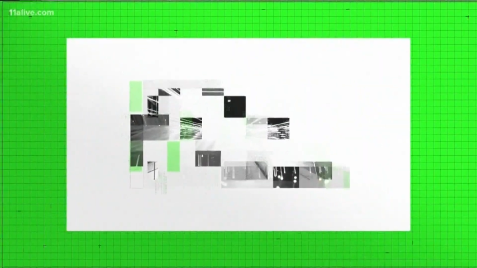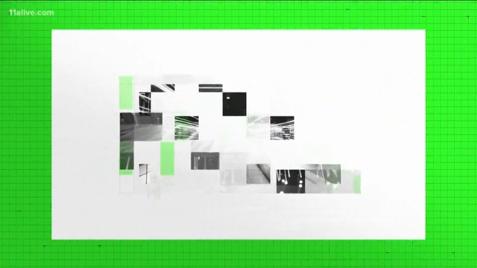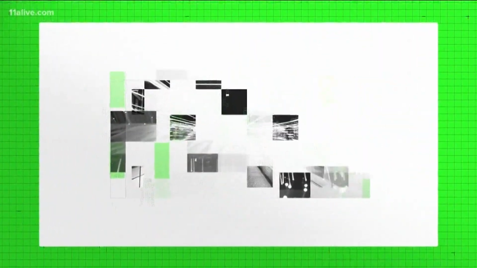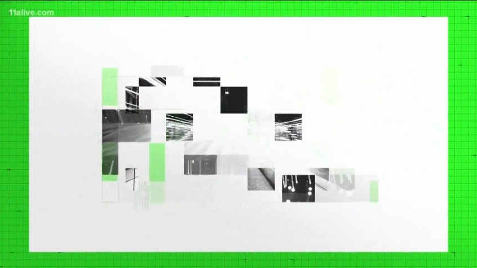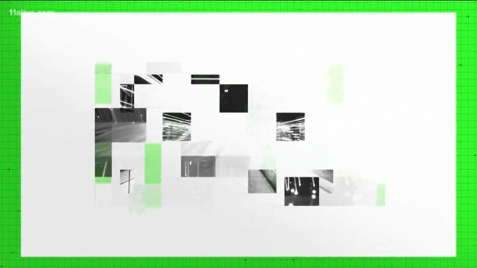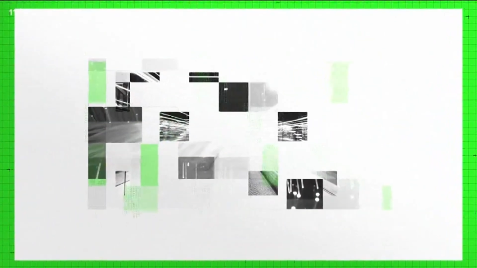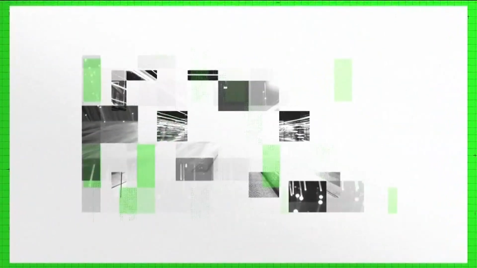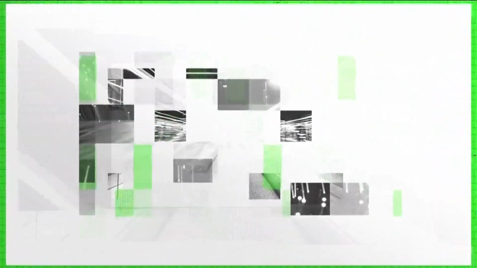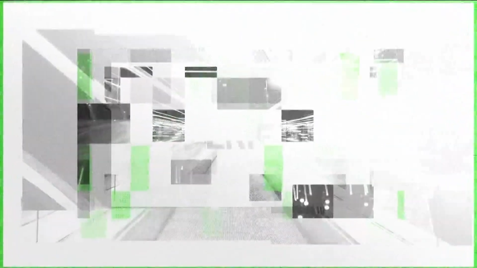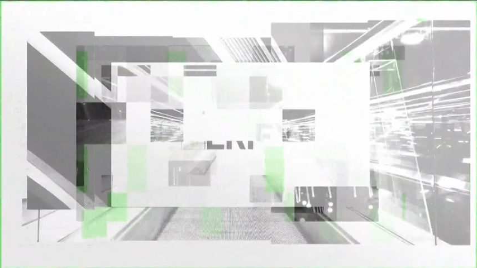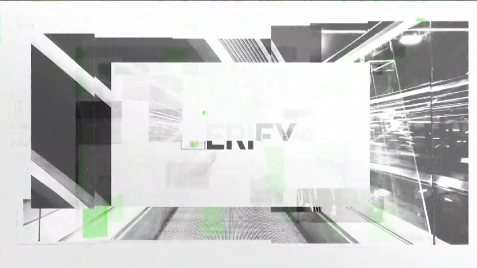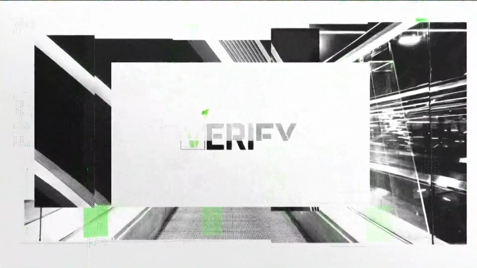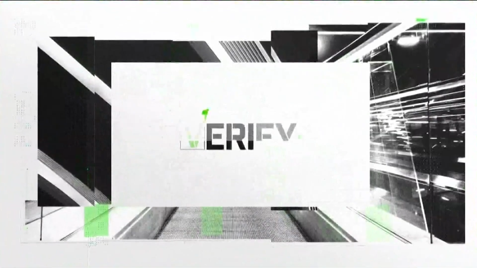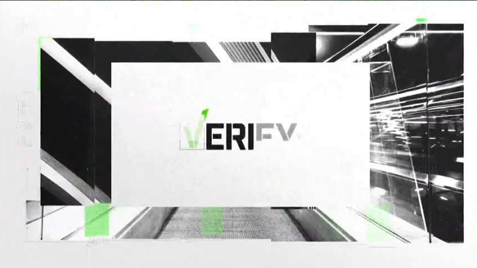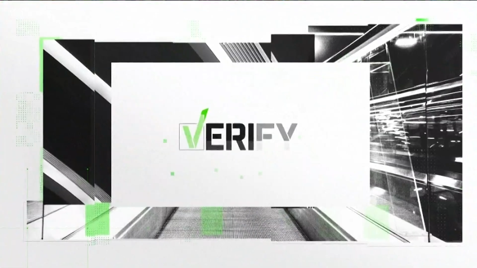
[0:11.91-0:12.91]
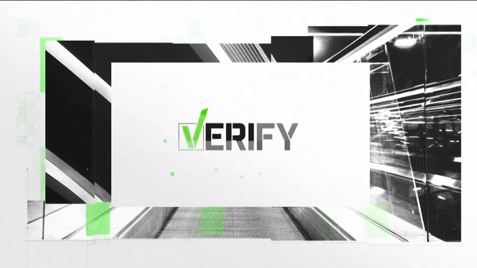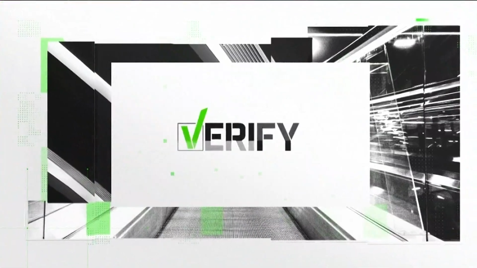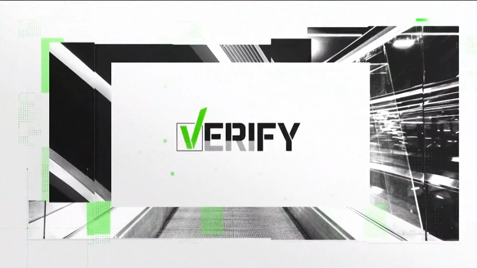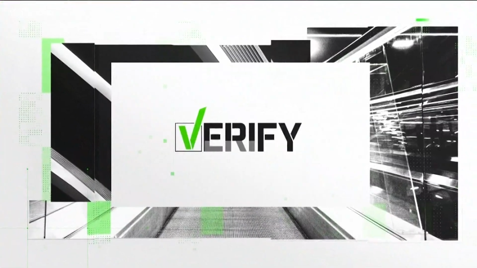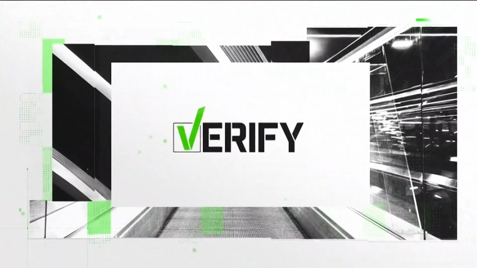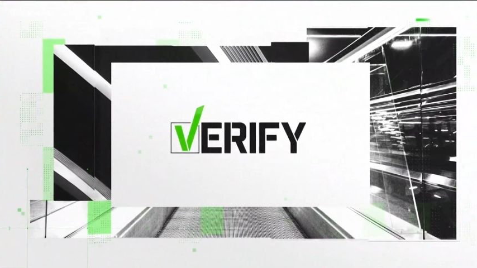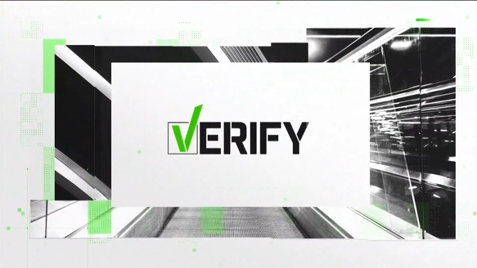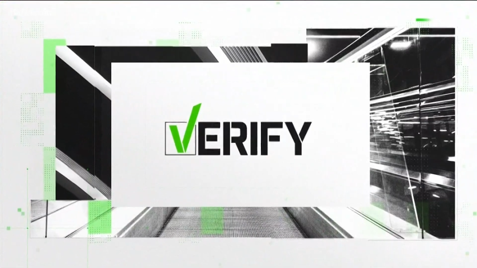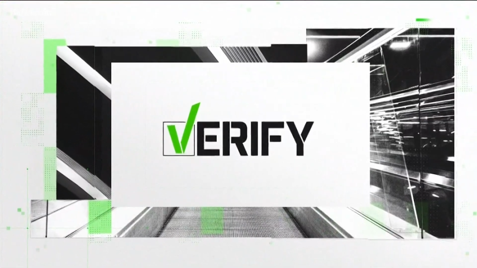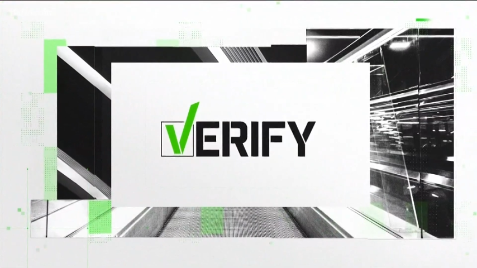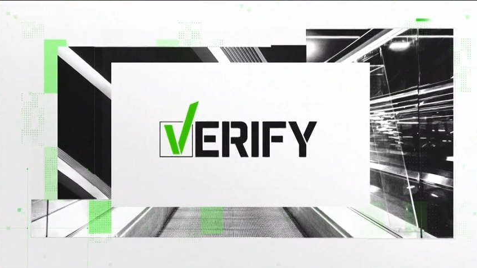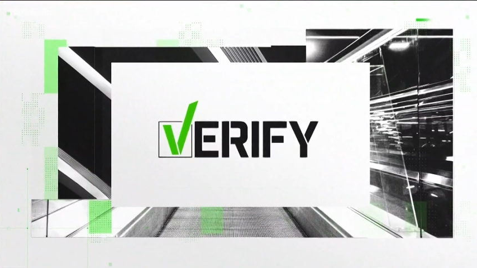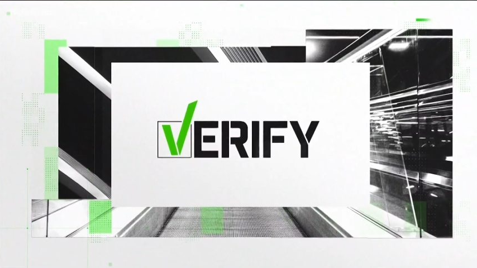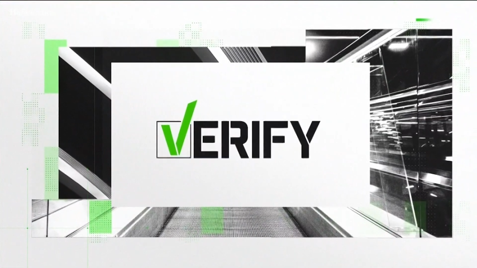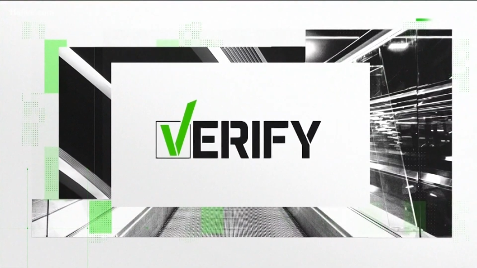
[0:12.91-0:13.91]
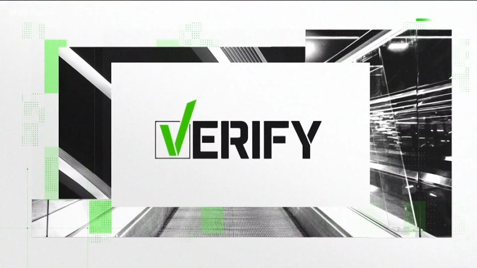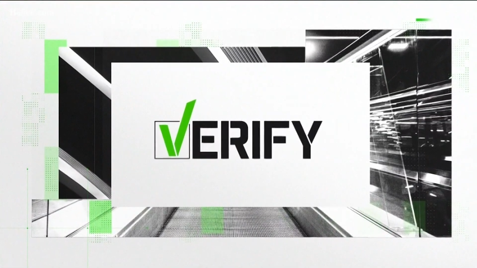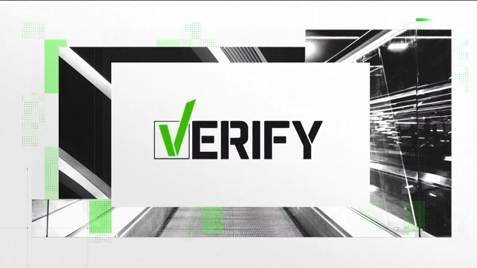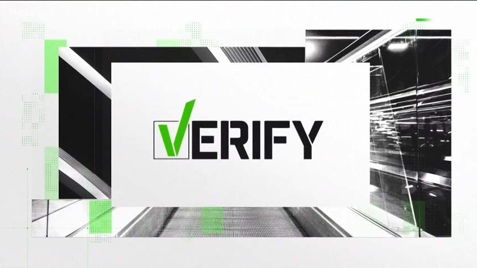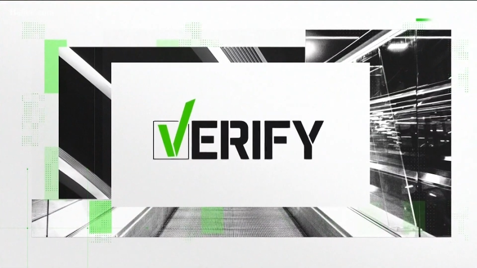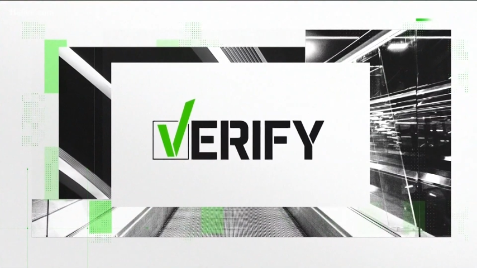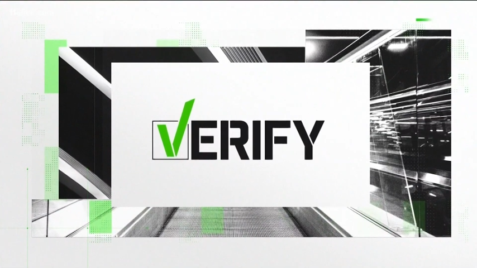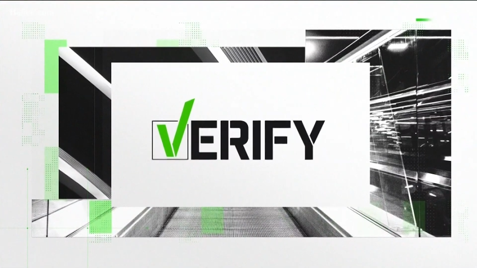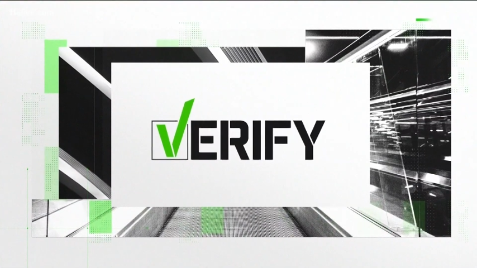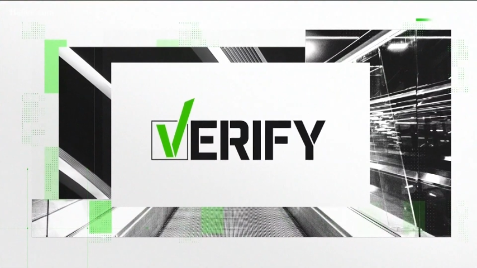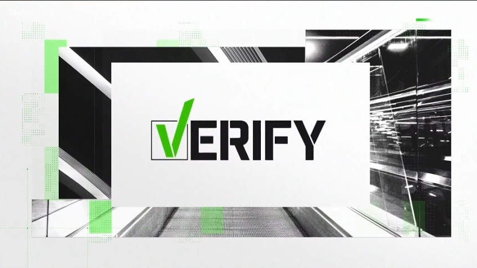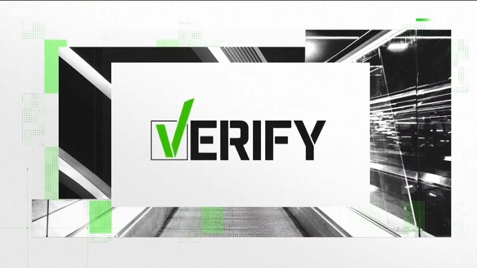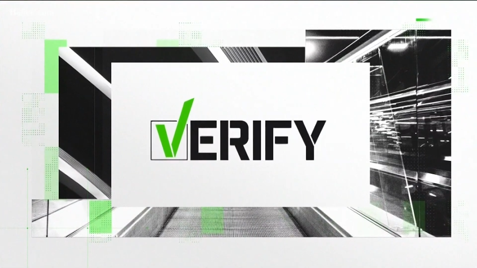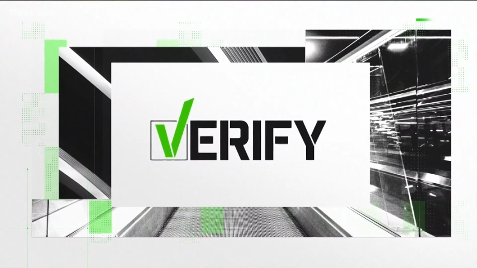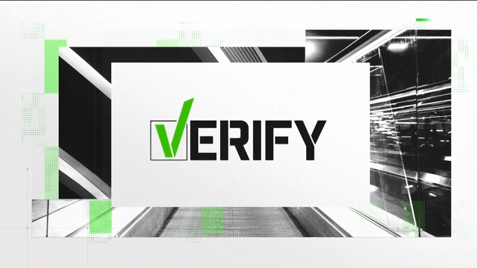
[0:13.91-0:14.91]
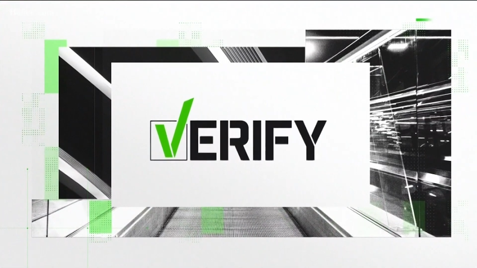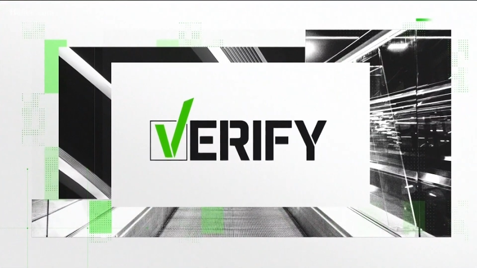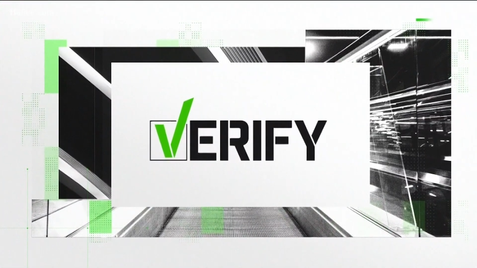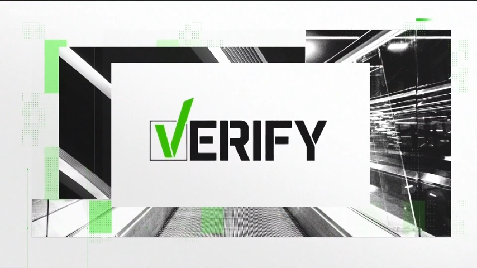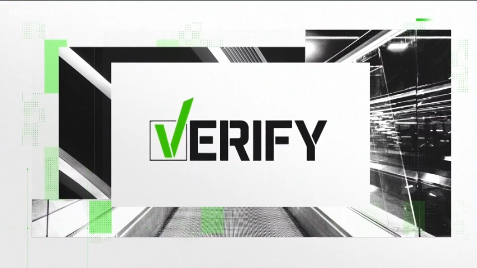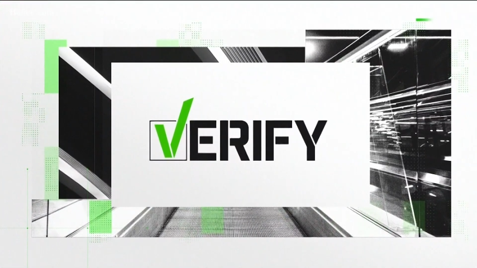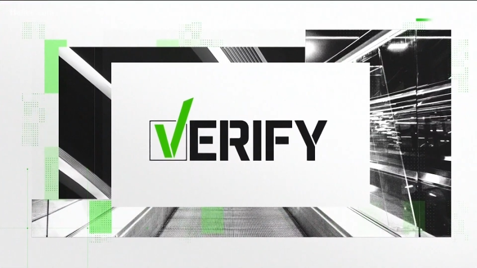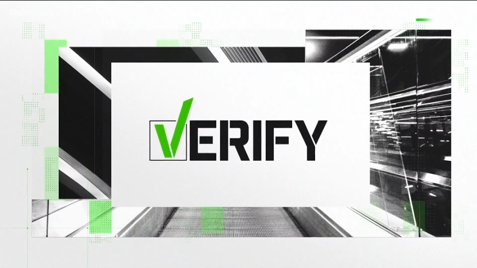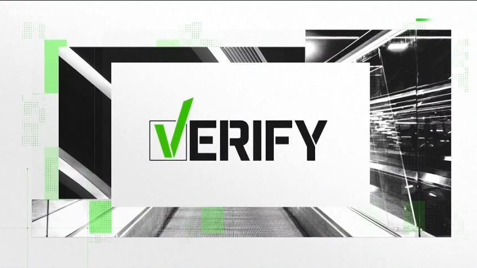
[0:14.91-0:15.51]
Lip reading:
[unreadable: no face in view]